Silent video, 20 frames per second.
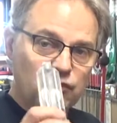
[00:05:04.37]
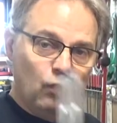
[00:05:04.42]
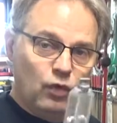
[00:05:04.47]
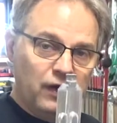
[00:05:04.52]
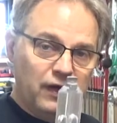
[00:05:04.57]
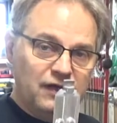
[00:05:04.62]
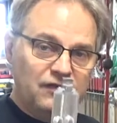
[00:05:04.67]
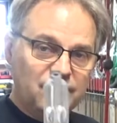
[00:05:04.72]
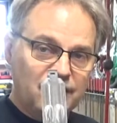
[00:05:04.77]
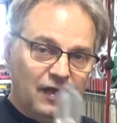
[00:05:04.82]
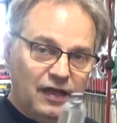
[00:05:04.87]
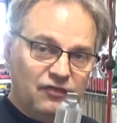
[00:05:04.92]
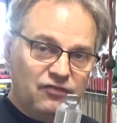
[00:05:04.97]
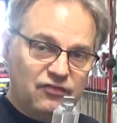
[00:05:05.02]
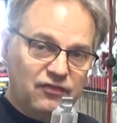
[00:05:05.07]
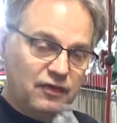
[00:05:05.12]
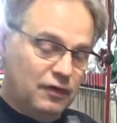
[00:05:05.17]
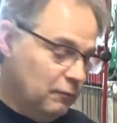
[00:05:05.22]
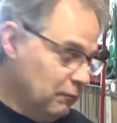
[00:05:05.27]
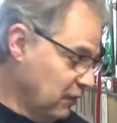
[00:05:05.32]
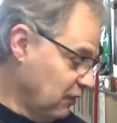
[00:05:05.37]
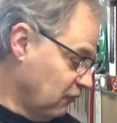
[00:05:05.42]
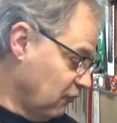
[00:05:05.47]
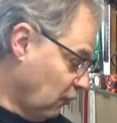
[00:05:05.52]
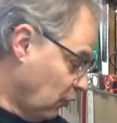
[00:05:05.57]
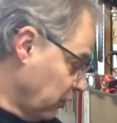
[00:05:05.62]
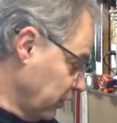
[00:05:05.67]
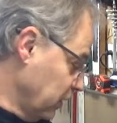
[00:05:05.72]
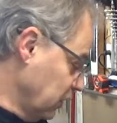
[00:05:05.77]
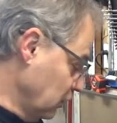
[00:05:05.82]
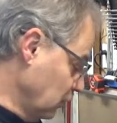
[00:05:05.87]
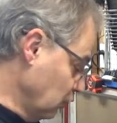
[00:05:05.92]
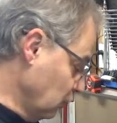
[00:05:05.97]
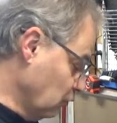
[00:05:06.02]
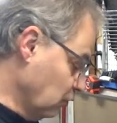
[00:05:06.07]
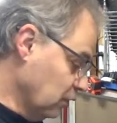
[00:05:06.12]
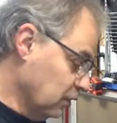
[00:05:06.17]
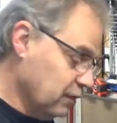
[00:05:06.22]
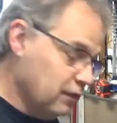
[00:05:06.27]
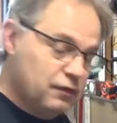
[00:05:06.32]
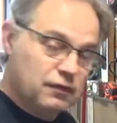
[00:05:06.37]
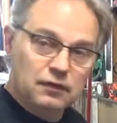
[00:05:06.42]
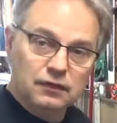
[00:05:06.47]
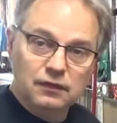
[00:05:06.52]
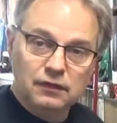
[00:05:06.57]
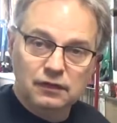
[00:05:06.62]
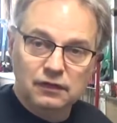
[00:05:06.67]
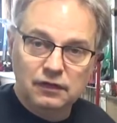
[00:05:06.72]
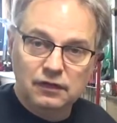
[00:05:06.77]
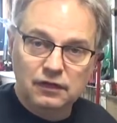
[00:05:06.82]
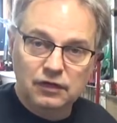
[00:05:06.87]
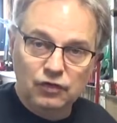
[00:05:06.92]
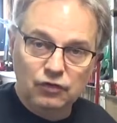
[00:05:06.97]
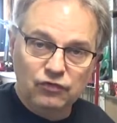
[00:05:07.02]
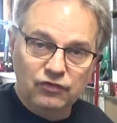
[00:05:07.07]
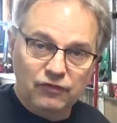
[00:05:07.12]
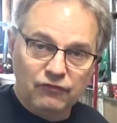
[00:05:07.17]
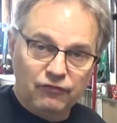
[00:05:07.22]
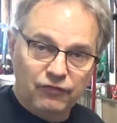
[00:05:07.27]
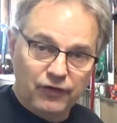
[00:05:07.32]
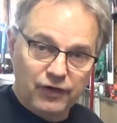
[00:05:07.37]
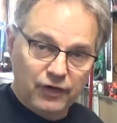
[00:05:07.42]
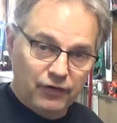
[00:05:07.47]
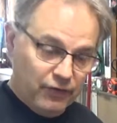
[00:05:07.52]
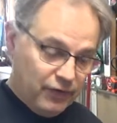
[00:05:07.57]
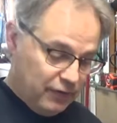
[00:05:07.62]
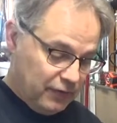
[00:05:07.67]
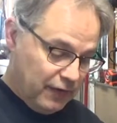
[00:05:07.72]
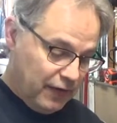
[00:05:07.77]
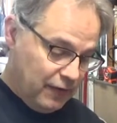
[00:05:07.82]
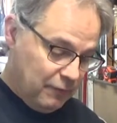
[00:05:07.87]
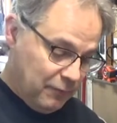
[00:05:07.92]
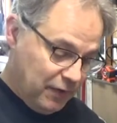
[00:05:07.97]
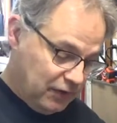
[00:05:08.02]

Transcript: want to test it before you use it for your inlay.